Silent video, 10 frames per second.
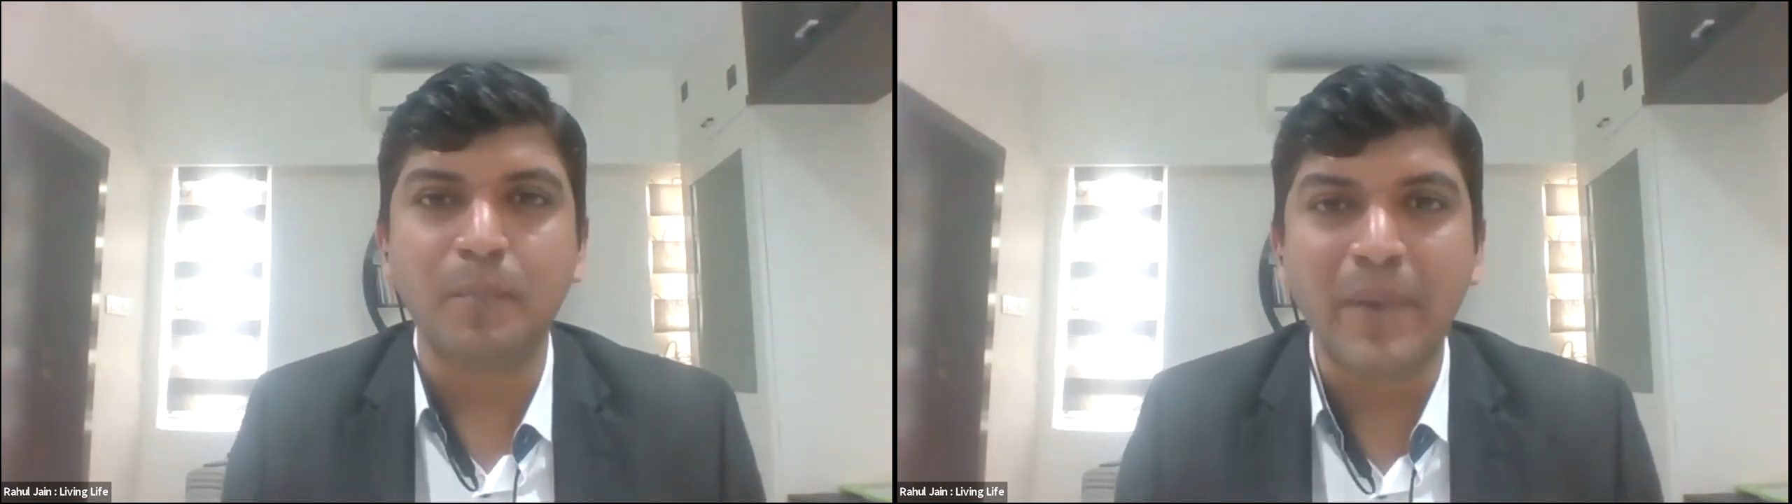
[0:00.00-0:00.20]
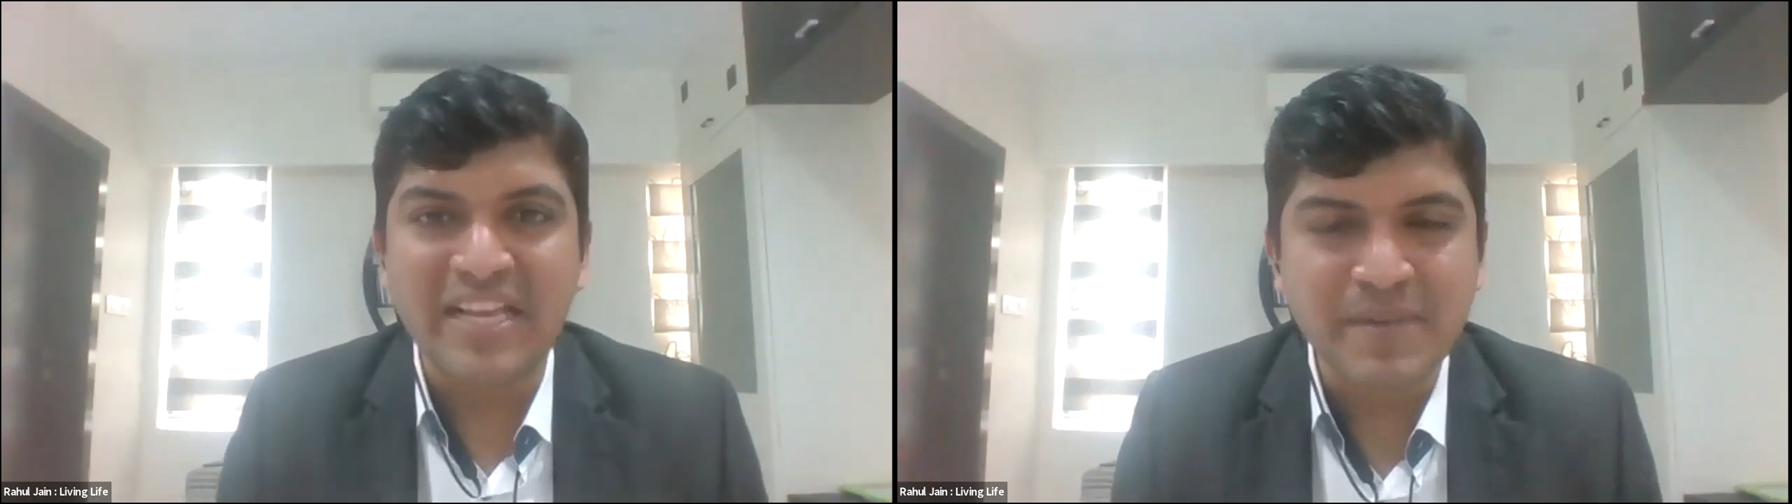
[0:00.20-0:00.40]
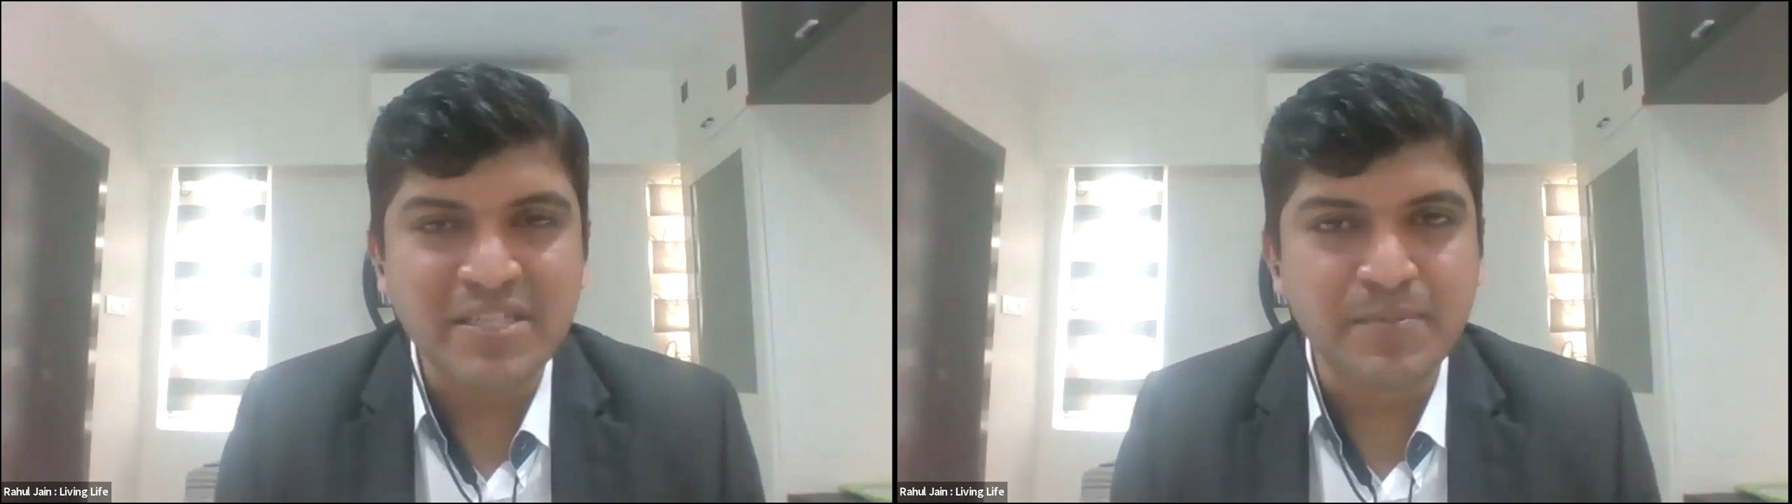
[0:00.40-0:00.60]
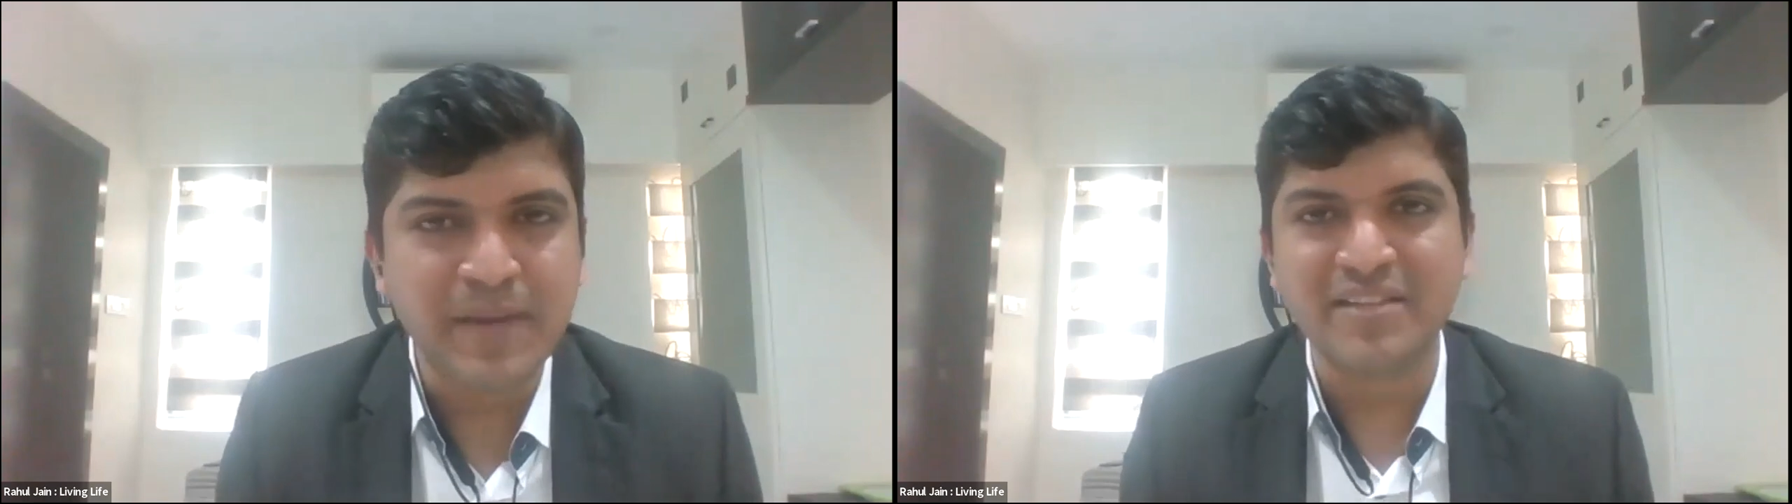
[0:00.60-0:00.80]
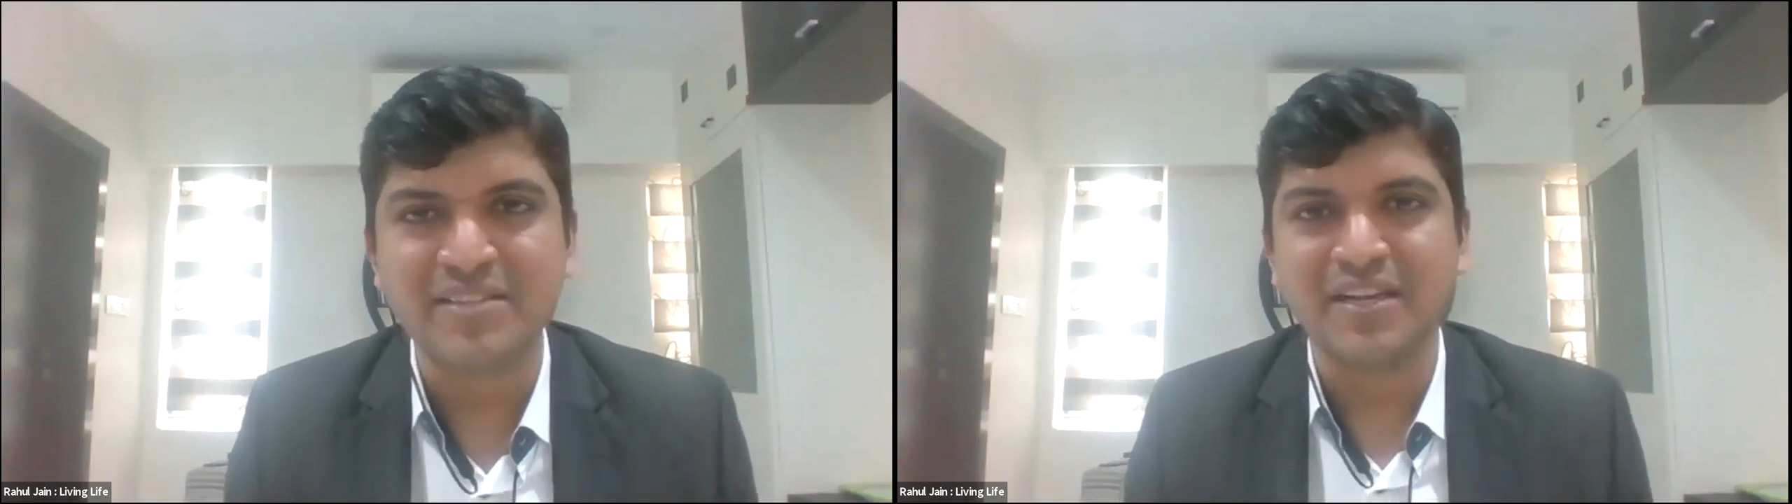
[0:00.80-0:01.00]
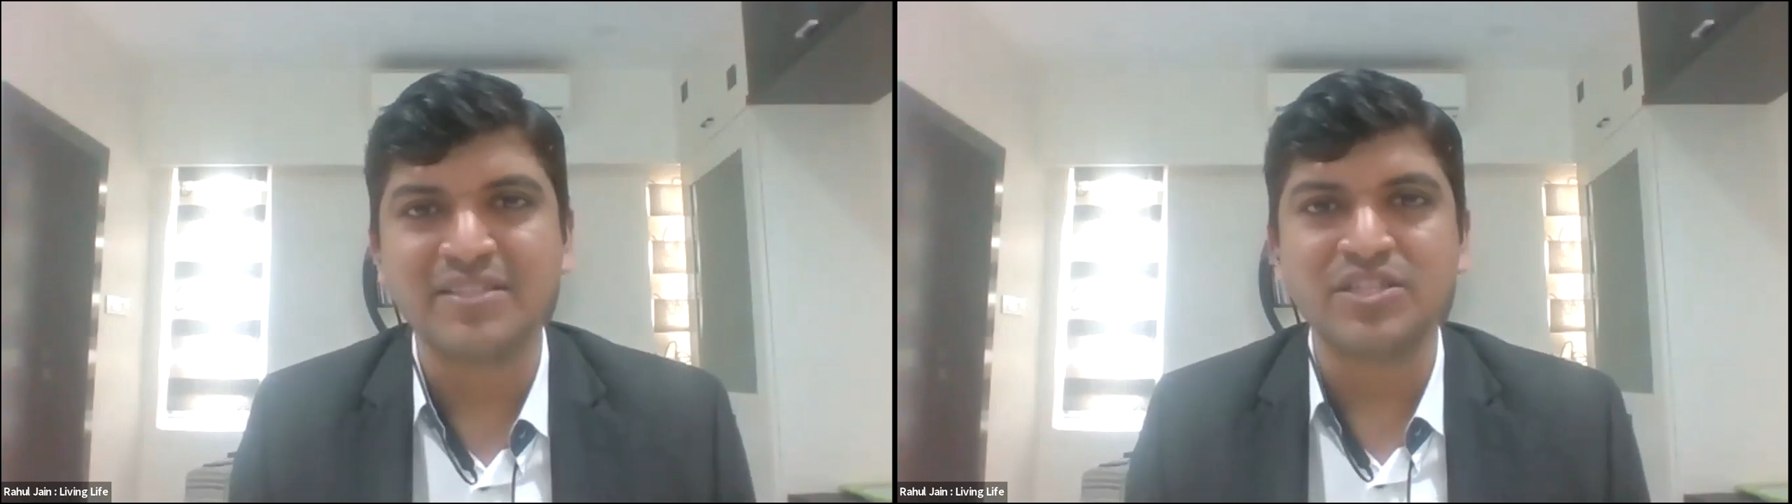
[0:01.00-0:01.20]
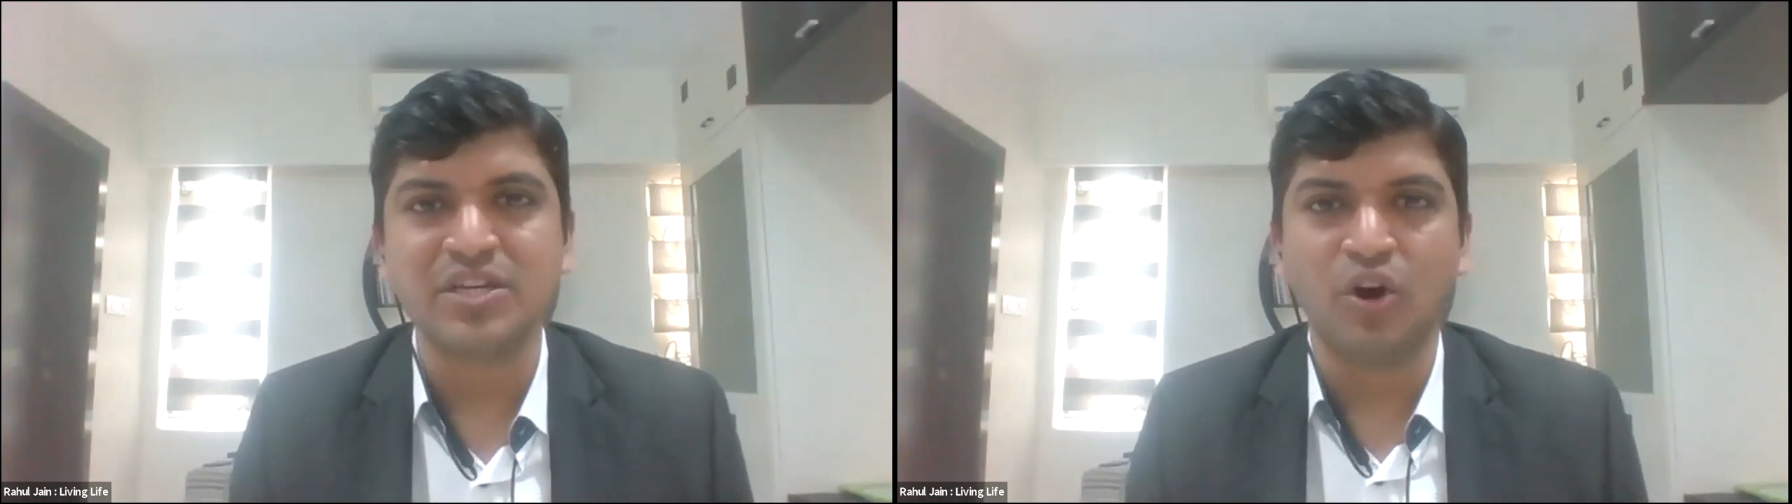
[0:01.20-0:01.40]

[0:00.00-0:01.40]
placements being discussed